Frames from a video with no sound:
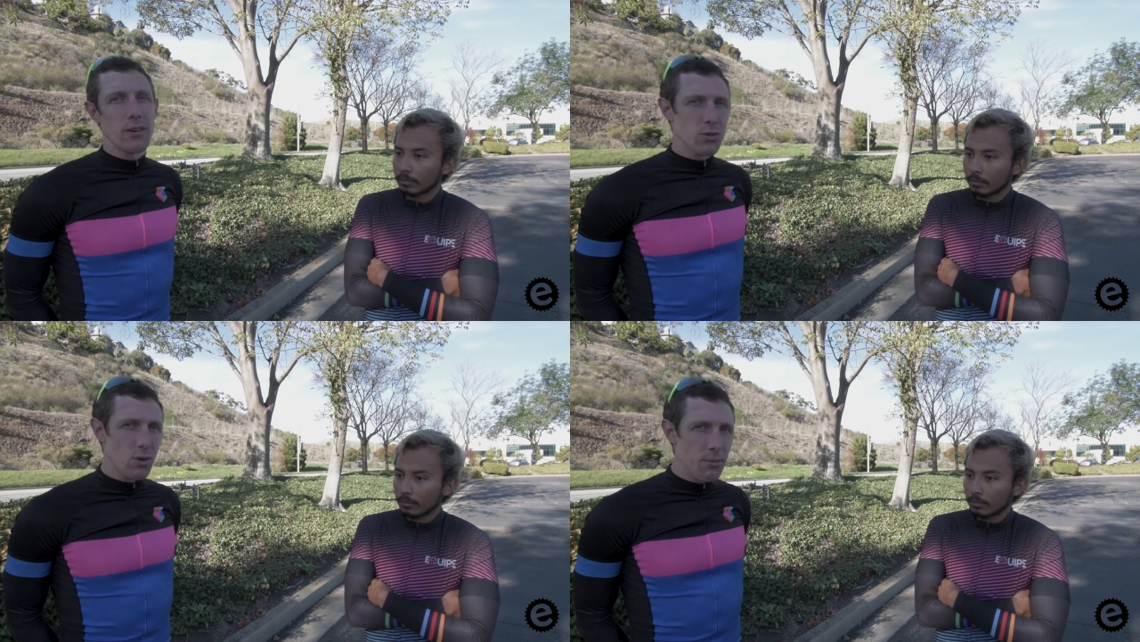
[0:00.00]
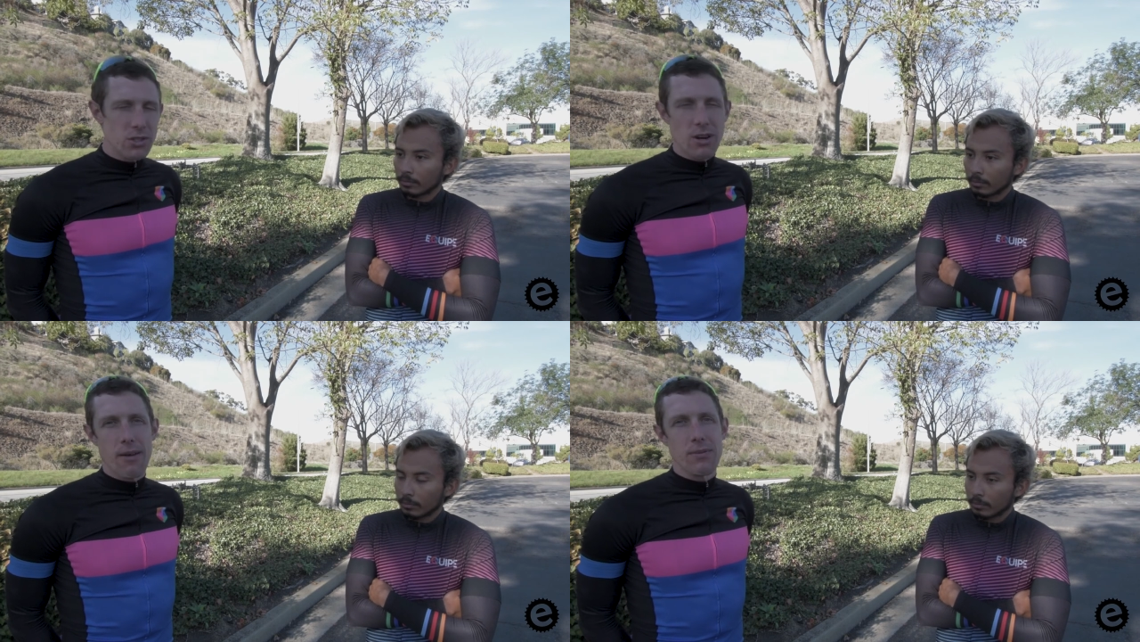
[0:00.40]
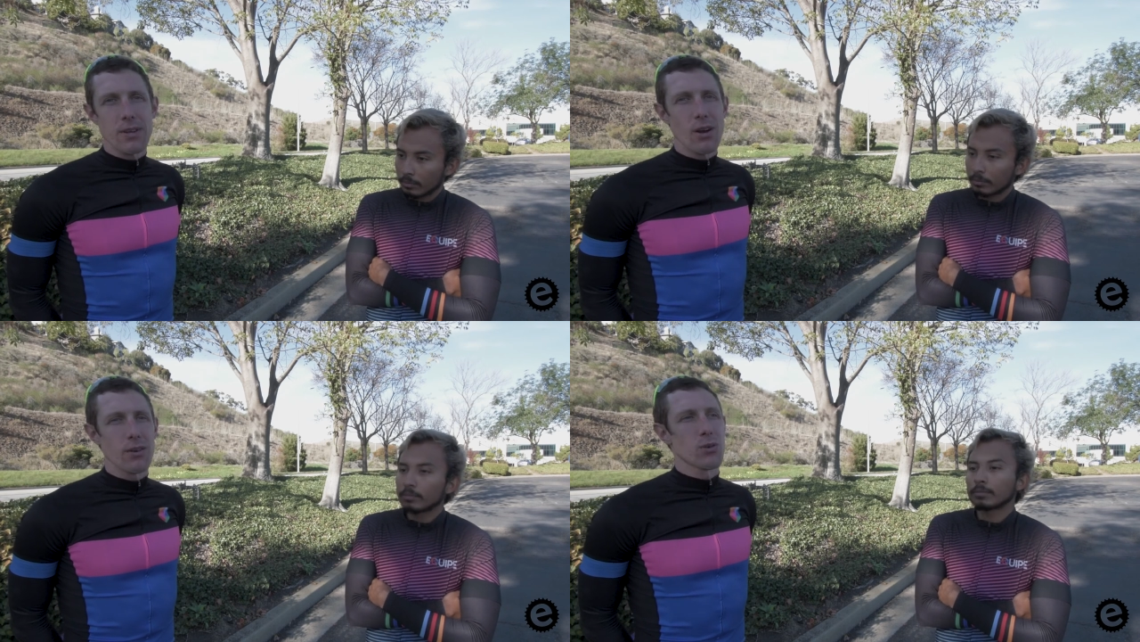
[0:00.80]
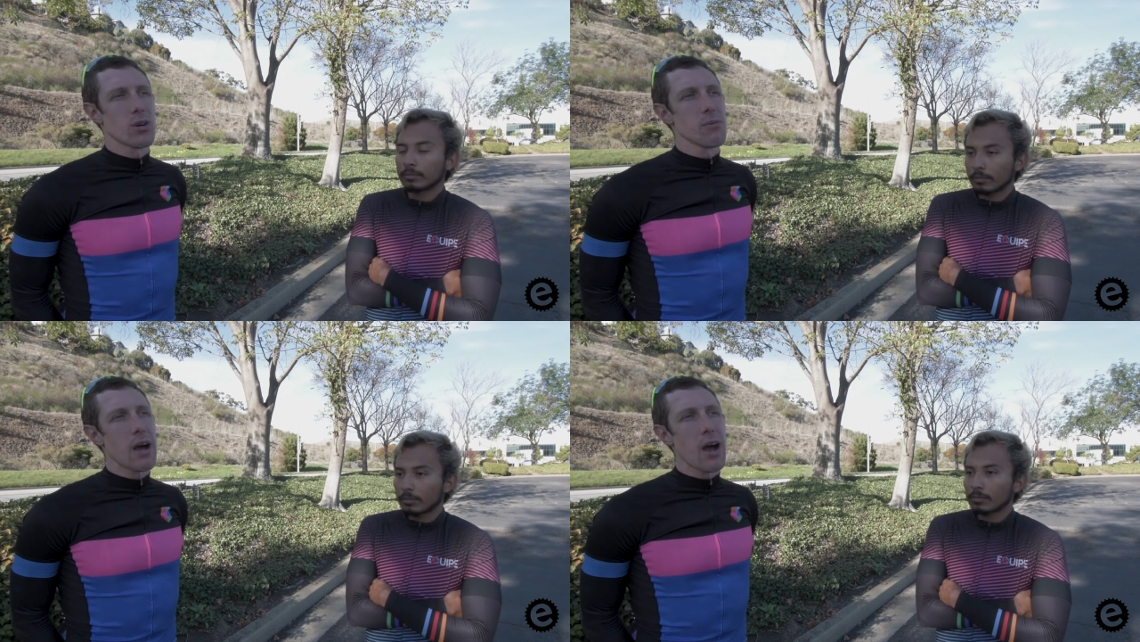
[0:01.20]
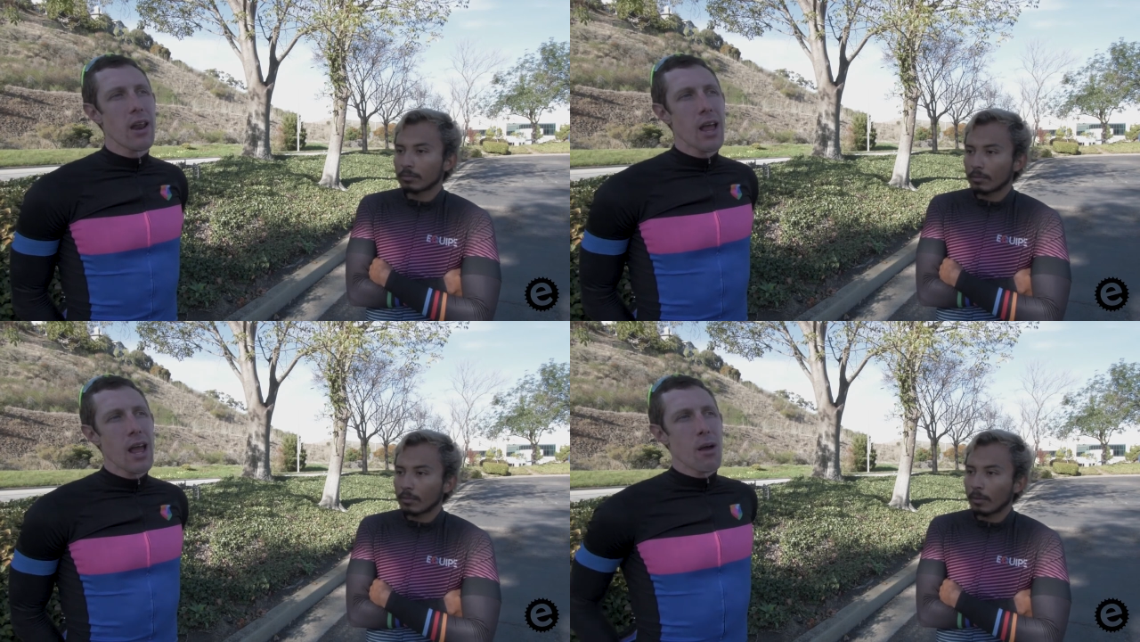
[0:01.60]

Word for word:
Speaker 1: You don't have to worry about traffic. You don't have to worry about